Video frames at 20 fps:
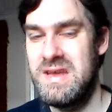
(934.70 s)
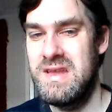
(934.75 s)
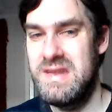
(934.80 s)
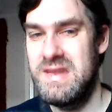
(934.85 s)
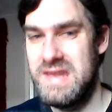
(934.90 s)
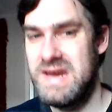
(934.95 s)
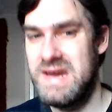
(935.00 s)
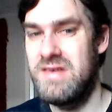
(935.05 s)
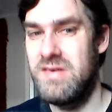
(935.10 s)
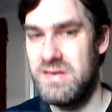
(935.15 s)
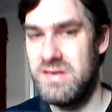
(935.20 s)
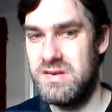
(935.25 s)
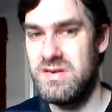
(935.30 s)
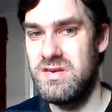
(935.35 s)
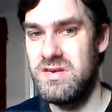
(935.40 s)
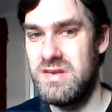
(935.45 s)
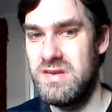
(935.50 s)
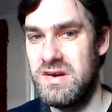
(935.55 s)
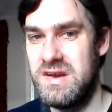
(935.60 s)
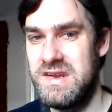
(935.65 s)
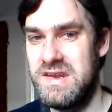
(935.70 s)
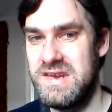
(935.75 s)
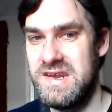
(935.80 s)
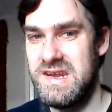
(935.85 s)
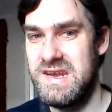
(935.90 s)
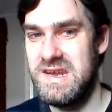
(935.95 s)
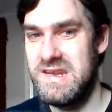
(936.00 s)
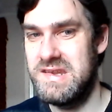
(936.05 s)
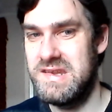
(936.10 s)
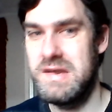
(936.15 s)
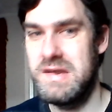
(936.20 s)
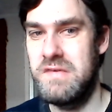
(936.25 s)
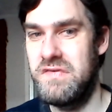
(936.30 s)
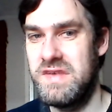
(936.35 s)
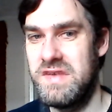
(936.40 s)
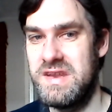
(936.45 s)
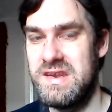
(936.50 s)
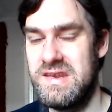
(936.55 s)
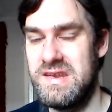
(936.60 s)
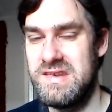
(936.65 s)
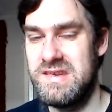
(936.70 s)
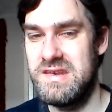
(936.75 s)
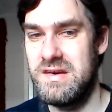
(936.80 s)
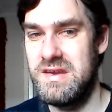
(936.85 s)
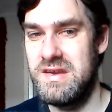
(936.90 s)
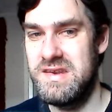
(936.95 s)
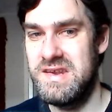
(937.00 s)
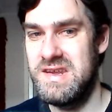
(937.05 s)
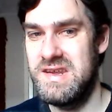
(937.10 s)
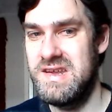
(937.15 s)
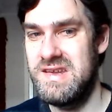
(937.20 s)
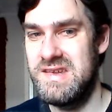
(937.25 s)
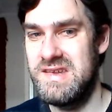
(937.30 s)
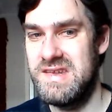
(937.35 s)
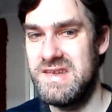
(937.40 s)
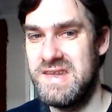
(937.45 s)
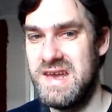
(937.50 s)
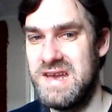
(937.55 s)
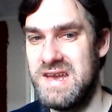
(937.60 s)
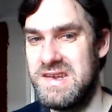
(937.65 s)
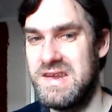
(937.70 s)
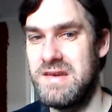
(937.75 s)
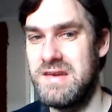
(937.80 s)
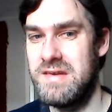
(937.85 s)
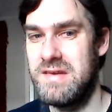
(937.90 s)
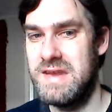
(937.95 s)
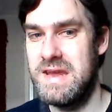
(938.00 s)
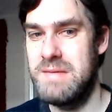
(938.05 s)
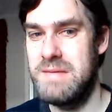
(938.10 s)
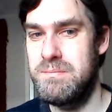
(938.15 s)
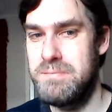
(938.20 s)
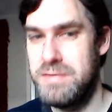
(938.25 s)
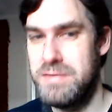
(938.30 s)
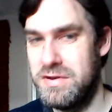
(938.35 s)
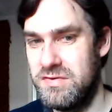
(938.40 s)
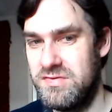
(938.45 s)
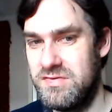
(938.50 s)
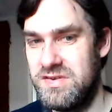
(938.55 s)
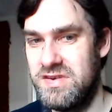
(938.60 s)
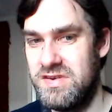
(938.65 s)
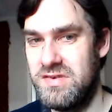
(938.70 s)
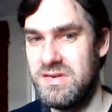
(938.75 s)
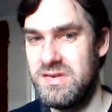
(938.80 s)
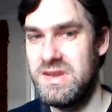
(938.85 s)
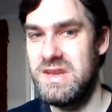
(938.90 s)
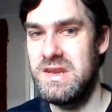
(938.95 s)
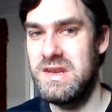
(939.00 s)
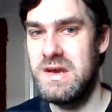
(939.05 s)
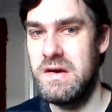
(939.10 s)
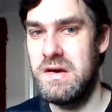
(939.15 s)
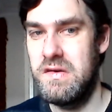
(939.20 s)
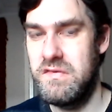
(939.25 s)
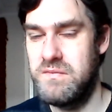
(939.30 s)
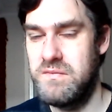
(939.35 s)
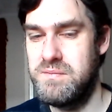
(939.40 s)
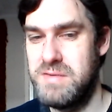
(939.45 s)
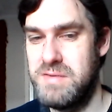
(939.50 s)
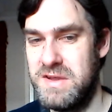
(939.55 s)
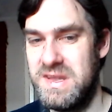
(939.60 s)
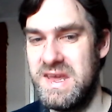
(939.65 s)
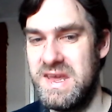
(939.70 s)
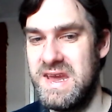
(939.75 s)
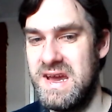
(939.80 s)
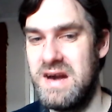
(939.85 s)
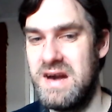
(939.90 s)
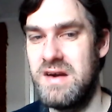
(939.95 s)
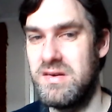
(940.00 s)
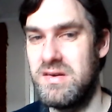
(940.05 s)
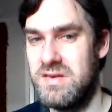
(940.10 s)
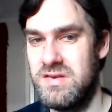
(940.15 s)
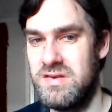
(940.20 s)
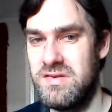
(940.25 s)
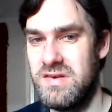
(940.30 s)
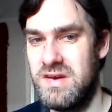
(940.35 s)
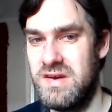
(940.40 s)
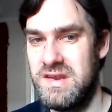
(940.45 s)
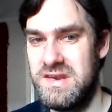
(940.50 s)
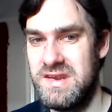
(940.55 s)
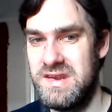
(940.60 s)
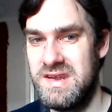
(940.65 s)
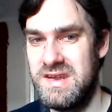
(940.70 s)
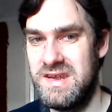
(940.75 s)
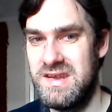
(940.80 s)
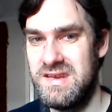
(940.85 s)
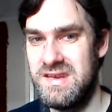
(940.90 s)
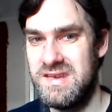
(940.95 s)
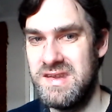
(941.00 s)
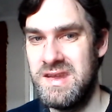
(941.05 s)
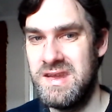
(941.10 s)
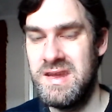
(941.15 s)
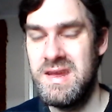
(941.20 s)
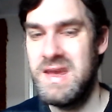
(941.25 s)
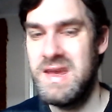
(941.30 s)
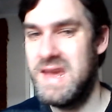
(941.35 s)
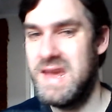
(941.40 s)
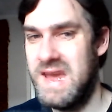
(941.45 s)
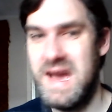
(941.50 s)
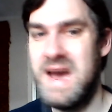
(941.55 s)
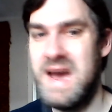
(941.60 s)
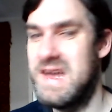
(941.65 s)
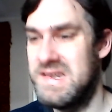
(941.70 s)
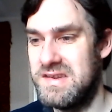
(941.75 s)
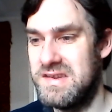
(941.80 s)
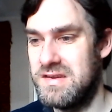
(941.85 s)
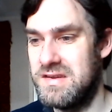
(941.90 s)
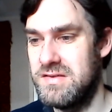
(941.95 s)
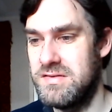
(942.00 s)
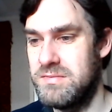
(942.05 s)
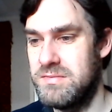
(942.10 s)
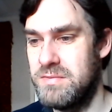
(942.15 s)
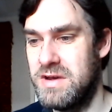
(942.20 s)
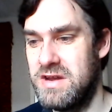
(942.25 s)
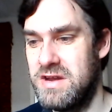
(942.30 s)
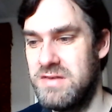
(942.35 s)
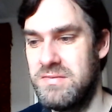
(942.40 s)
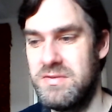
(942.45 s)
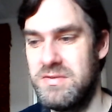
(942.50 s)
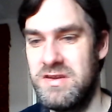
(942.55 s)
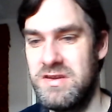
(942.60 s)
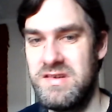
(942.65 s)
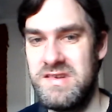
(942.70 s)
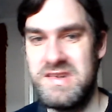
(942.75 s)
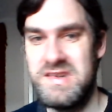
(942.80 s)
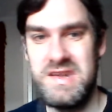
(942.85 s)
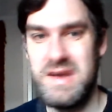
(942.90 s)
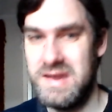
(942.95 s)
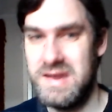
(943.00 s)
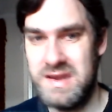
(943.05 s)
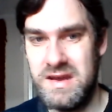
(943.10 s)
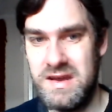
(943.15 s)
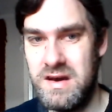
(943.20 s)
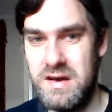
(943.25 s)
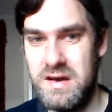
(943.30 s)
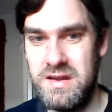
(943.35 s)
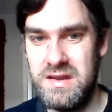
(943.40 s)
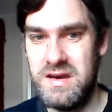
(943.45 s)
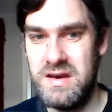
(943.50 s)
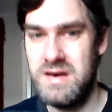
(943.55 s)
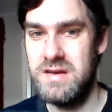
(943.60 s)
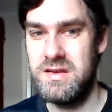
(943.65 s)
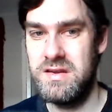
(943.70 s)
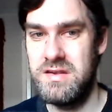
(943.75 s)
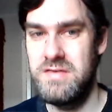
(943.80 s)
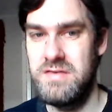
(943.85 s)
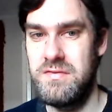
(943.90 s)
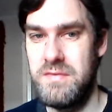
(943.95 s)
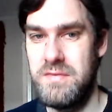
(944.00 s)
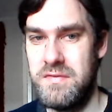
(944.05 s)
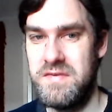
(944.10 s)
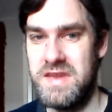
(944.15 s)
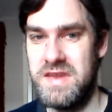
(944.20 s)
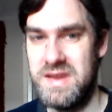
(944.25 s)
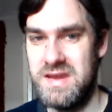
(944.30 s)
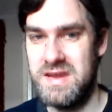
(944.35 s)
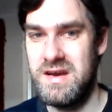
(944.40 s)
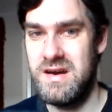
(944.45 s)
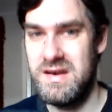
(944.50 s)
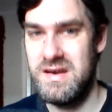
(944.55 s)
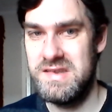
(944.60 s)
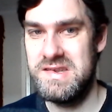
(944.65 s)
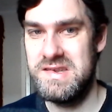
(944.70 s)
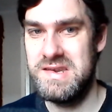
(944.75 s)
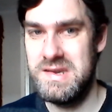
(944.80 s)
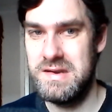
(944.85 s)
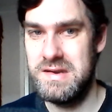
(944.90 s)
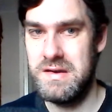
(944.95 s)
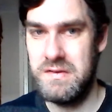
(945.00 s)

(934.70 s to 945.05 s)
There are good ideas. I think there's ideas that don't get built on enough, but they are good ideas. It has good moments. I can't argue with the casting.